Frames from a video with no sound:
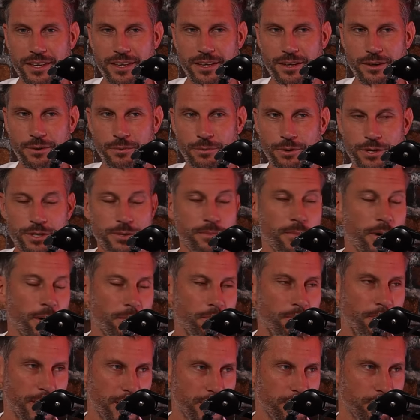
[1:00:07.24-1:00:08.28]
was my
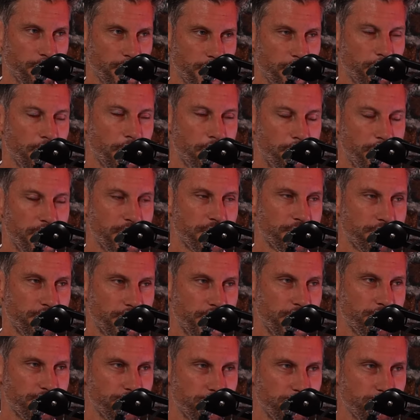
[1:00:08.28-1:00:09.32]
be- one of my best
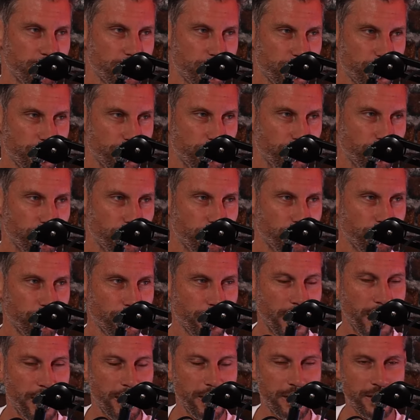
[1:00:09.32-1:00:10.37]
friends from school,
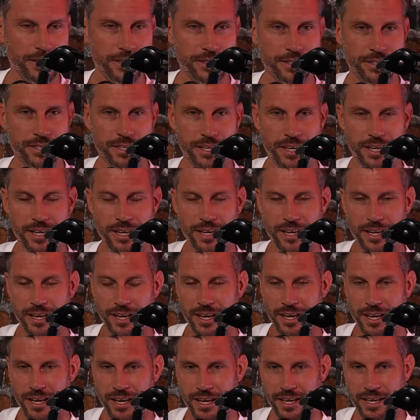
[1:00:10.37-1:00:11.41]
and
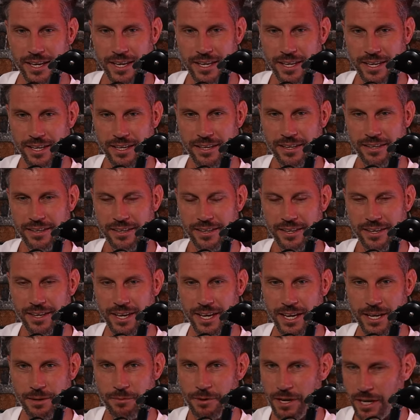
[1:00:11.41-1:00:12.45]
he
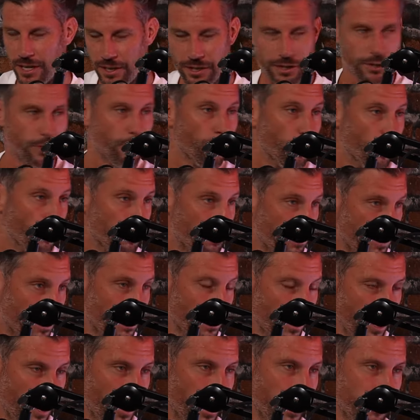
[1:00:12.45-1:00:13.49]
he went into corporate
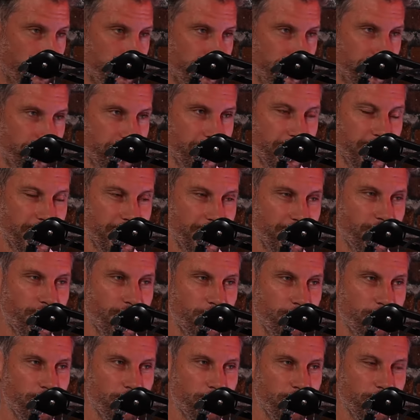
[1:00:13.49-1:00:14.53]
life. And I
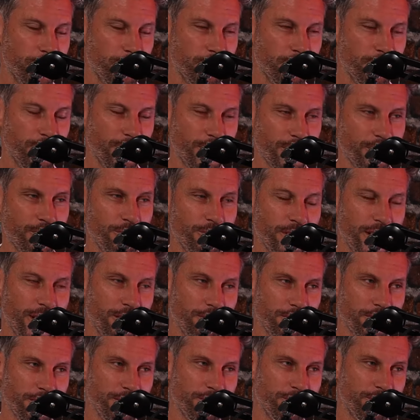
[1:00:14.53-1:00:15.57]
remember I caught up
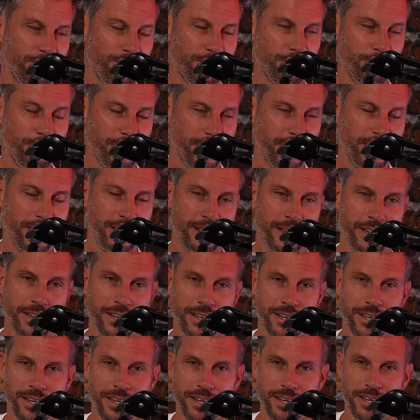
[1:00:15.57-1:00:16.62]
with him for a beer
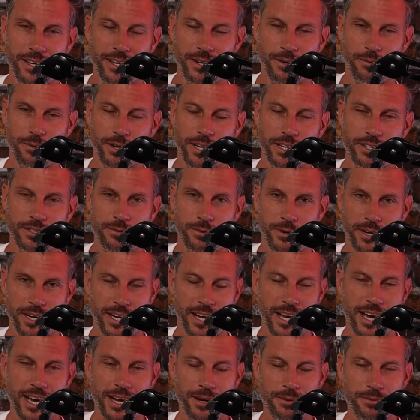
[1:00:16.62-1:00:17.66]
when
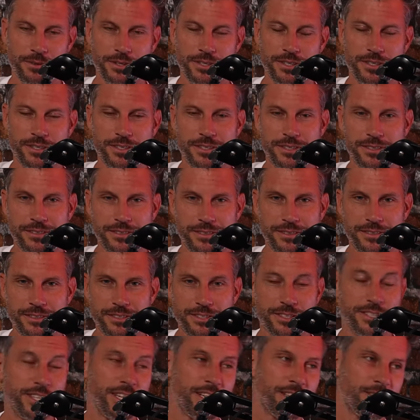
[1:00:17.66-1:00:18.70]
twenty-eight was
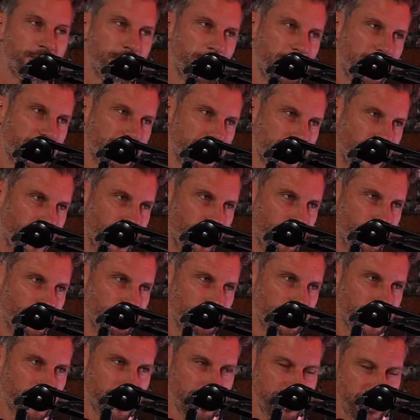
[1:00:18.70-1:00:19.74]
six months
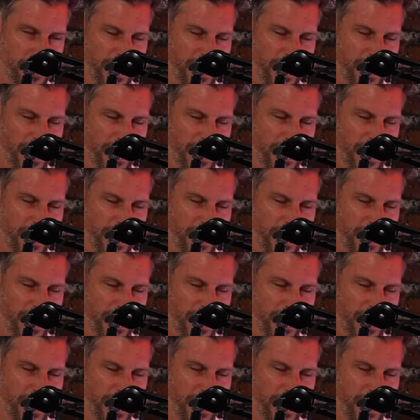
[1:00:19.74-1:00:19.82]
old, and he said,